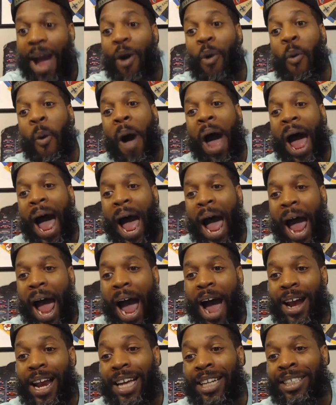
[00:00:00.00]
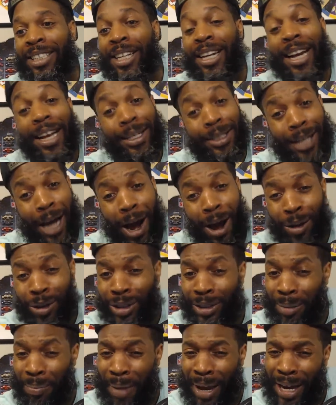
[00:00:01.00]
Wow, that's
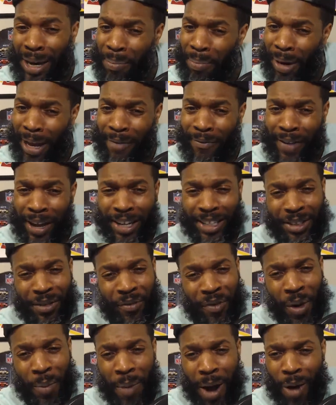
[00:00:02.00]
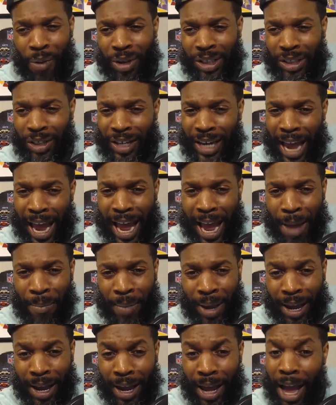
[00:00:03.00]
awesome, man, to play fantasy football with your dad,
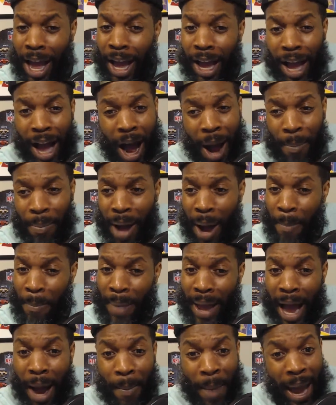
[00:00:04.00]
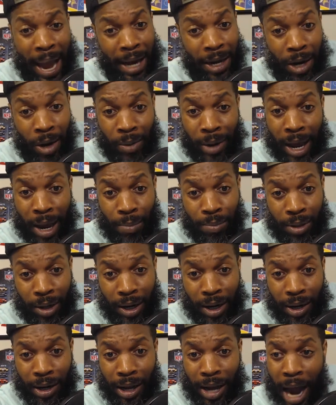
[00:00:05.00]
man. I'm hating on that,
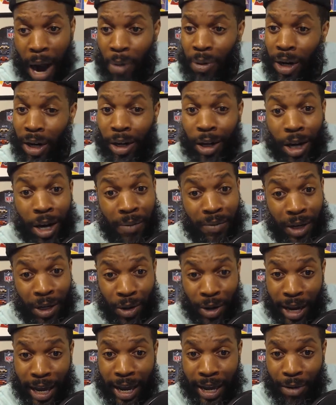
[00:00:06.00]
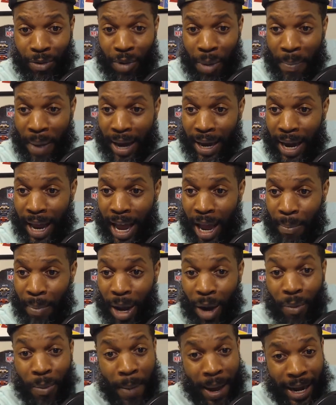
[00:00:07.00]
bro. I would have loved to do that with my dad,
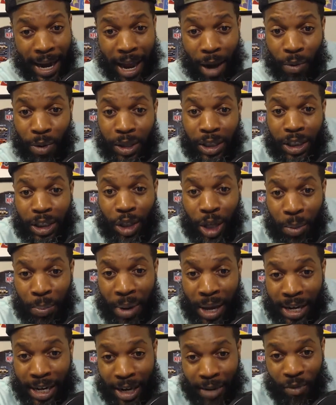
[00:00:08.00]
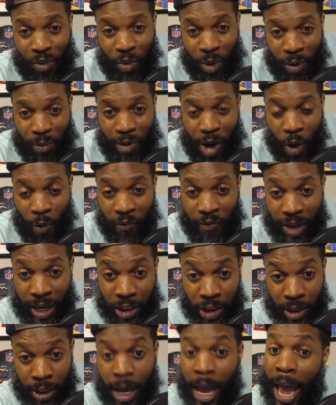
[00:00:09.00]
man. My dad, we just competed and we go
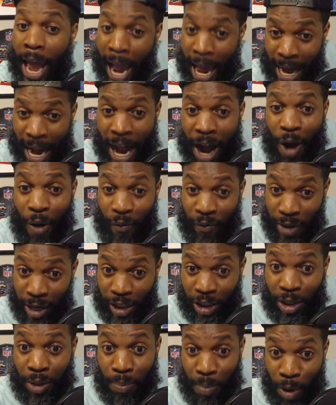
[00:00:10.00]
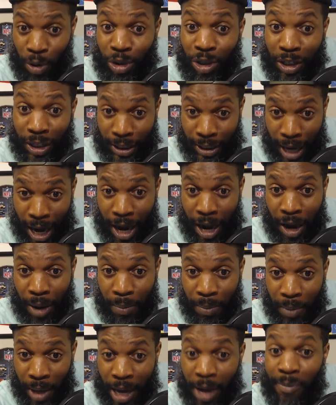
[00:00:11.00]
fishing, and I outfished him most of the time.
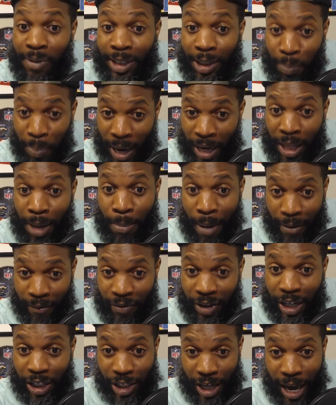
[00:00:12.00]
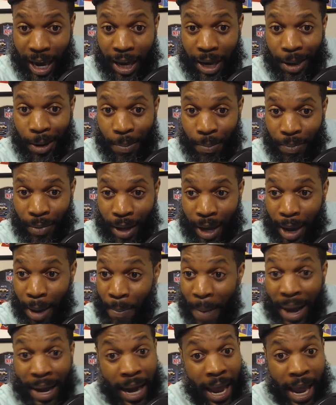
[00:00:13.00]
He respected my fish game, and
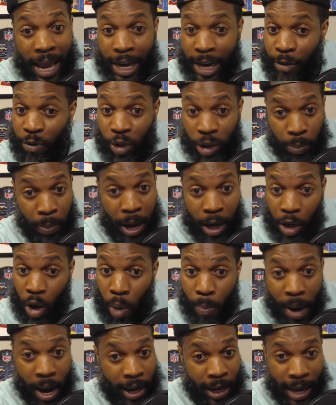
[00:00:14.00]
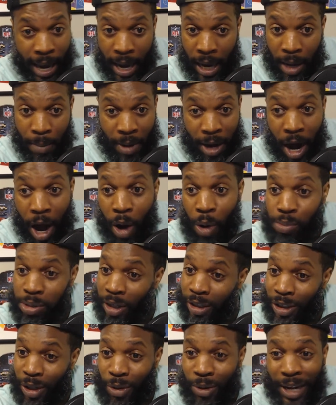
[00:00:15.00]
my dad didn't respect nobody game at all, bro.
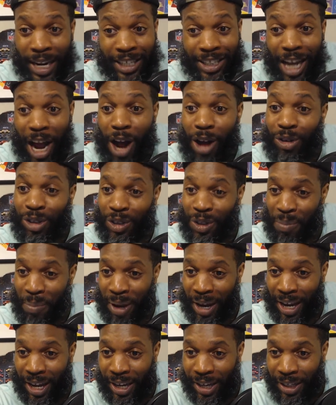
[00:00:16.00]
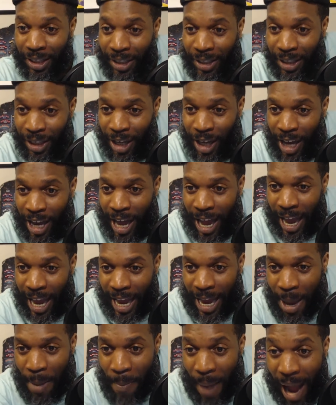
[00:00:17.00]
So that's awesome, man.
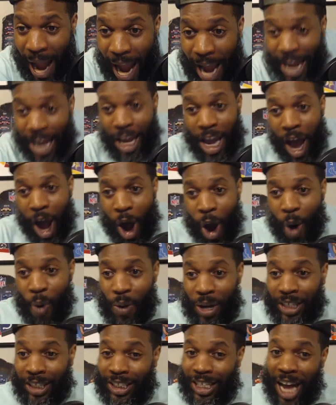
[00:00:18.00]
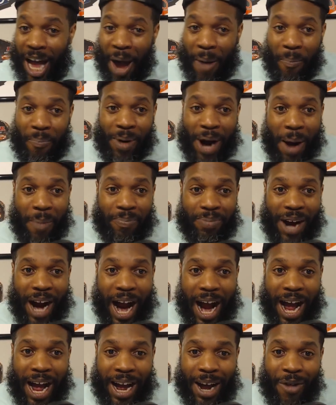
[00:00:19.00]
MA, yo, what's up,
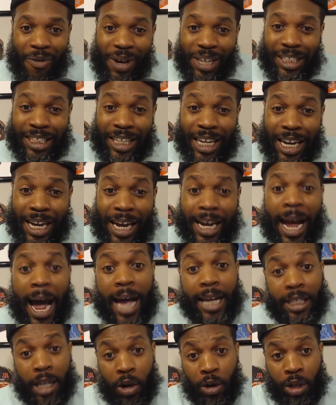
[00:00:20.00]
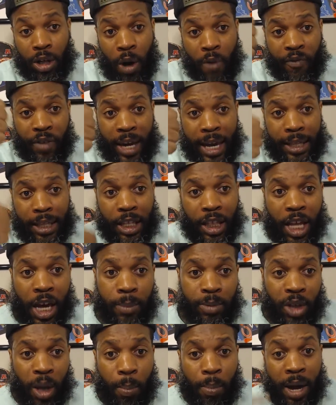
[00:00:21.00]
bro? What's good, guys? Don't forget the
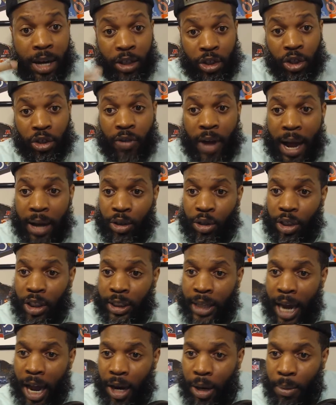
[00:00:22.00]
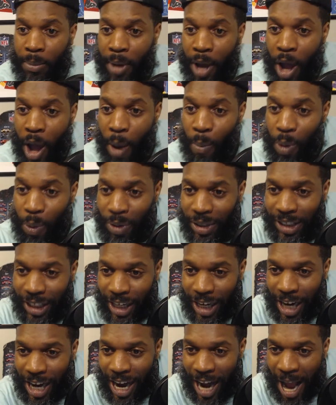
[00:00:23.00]
thumbs up button, subscribe to the channel. But what's
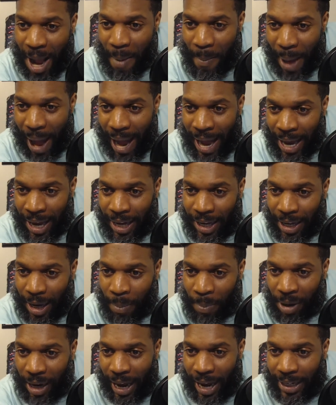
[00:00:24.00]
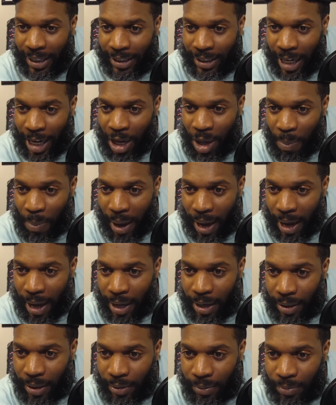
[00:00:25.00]
good, MA? I'm glad to see you,
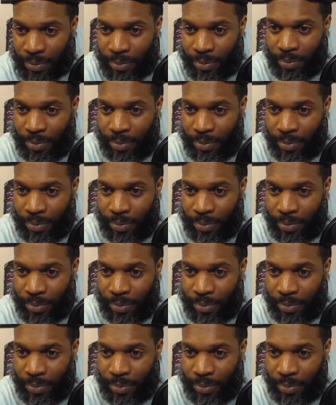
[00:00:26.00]
man.